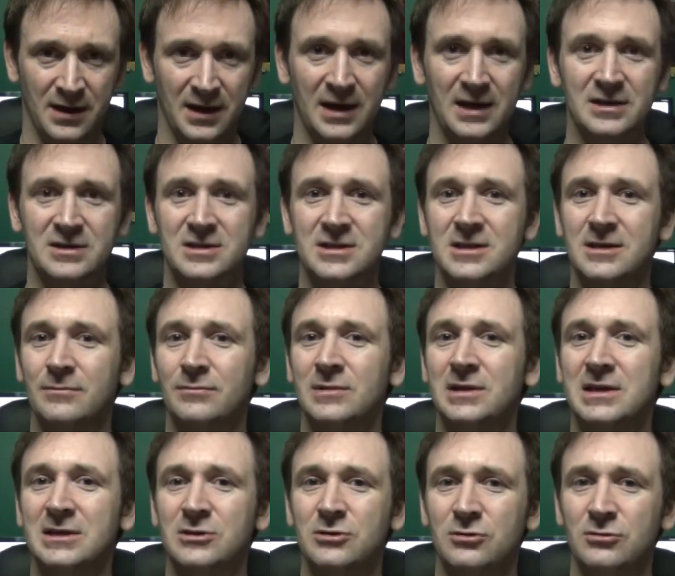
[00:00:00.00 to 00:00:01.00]
It's
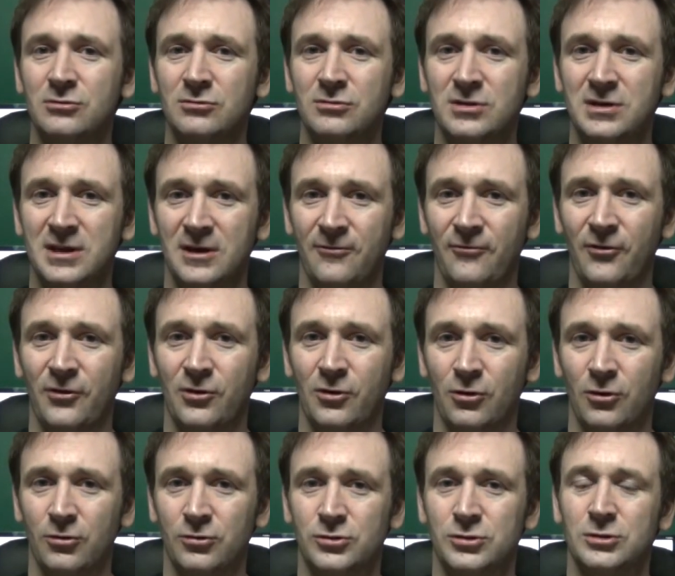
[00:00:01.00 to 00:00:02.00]
simply too
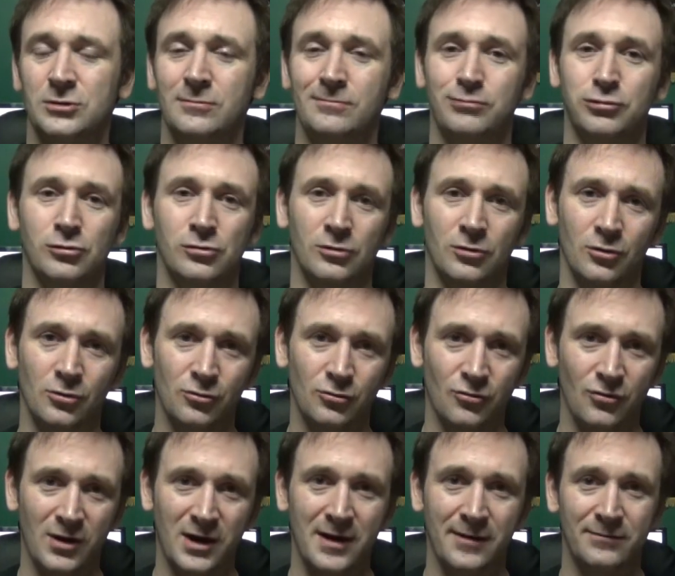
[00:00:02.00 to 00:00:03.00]
difficult to
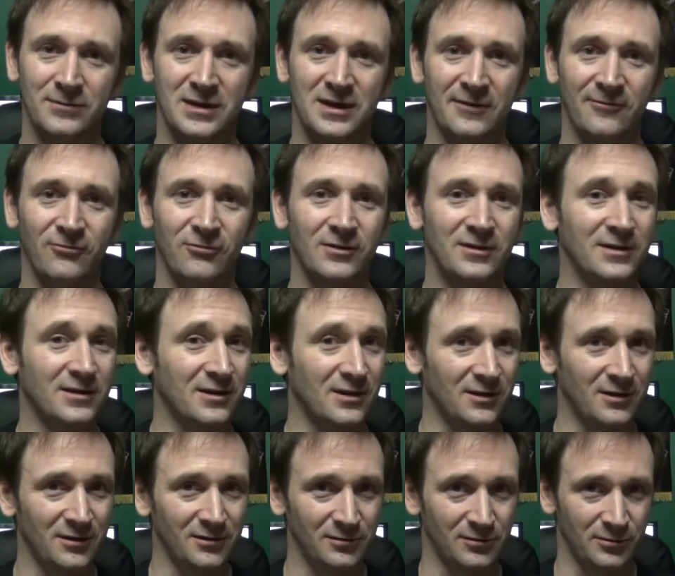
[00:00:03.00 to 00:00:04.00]
program different
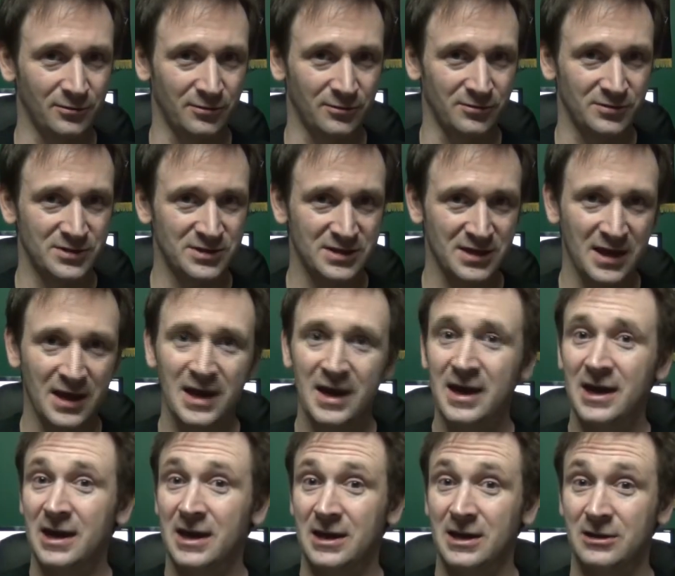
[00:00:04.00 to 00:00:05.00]
colors
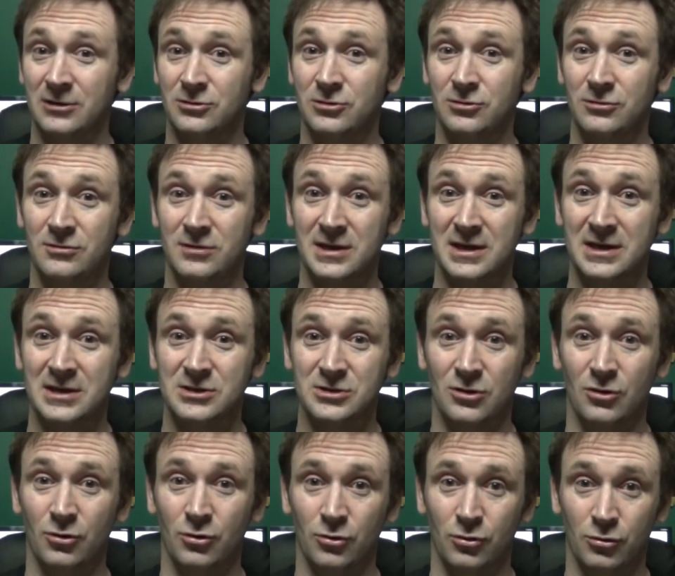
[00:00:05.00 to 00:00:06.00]
into these
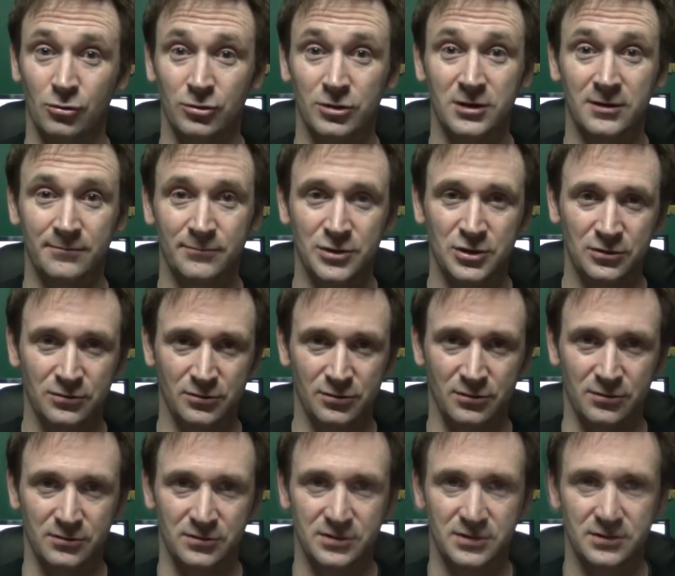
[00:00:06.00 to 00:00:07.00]
old
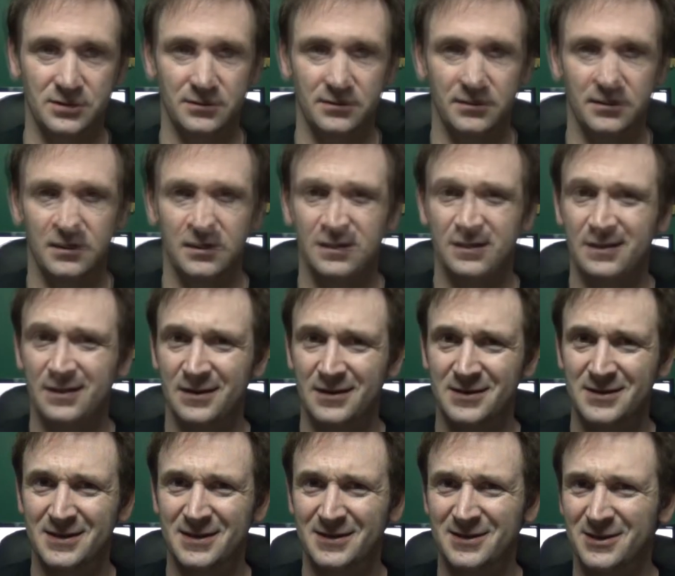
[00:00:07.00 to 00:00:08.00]
computers.
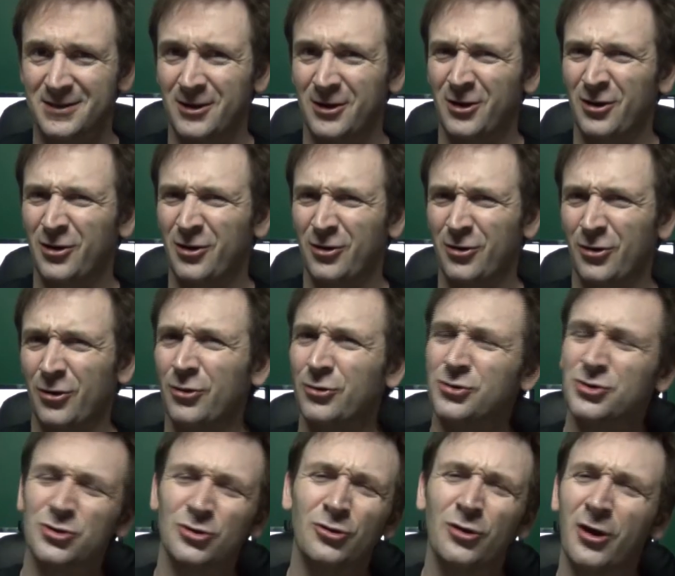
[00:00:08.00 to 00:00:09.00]
Yes, it's
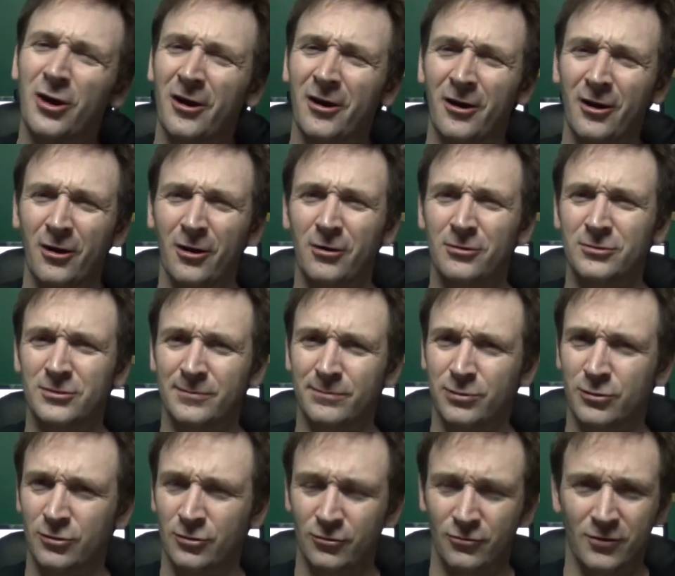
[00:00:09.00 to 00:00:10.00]
also hard to
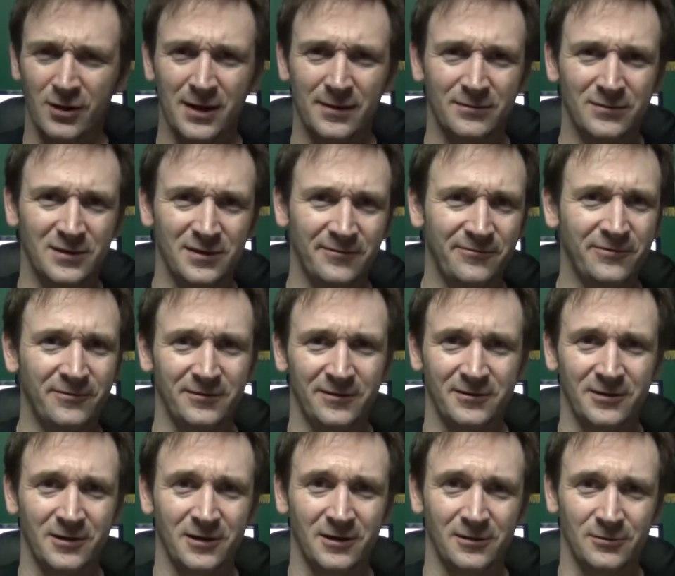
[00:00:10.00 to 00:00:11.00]
program different
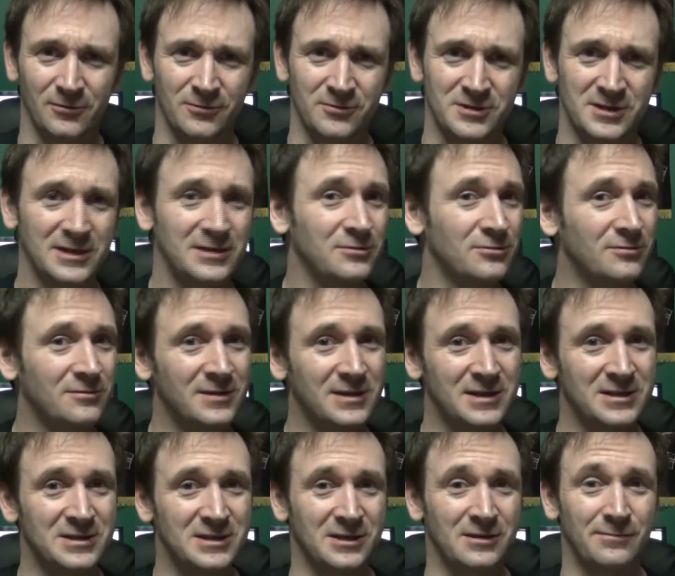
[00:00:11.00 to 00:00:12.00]
colors into
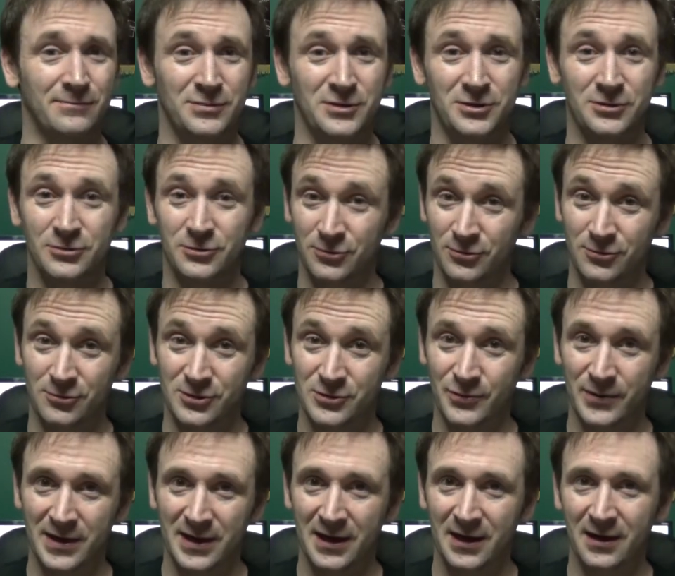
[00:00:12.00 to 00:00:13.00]
these computers
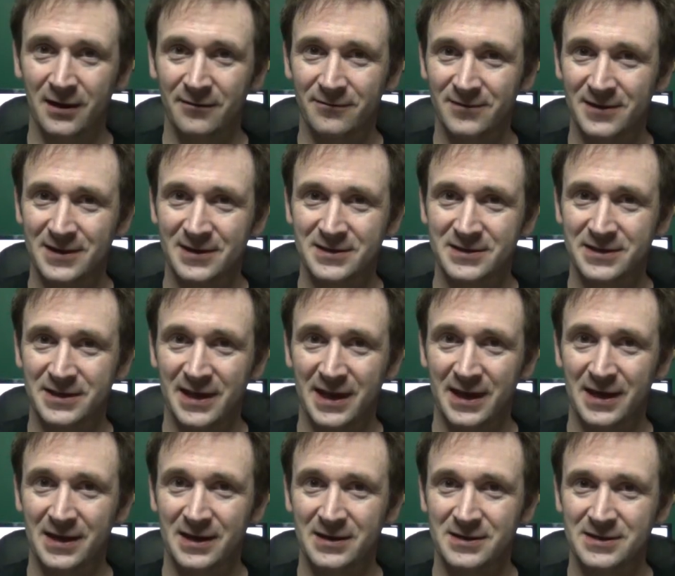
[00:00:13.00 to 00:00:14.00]
we have these
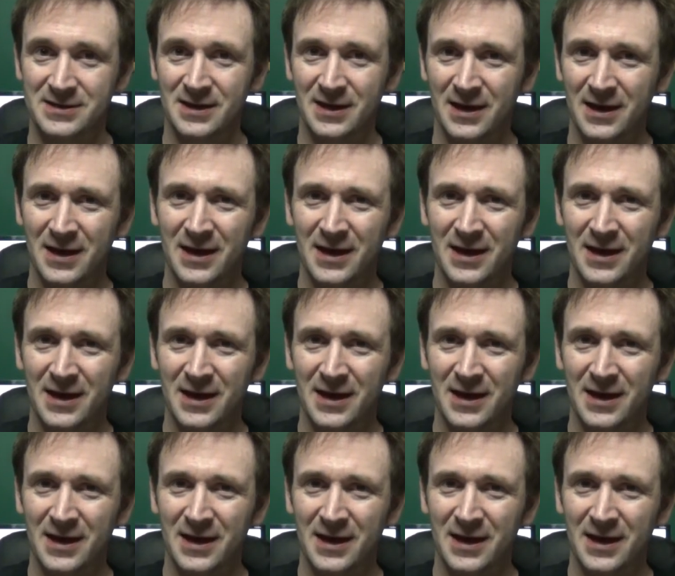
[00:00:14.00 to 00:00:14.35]
days,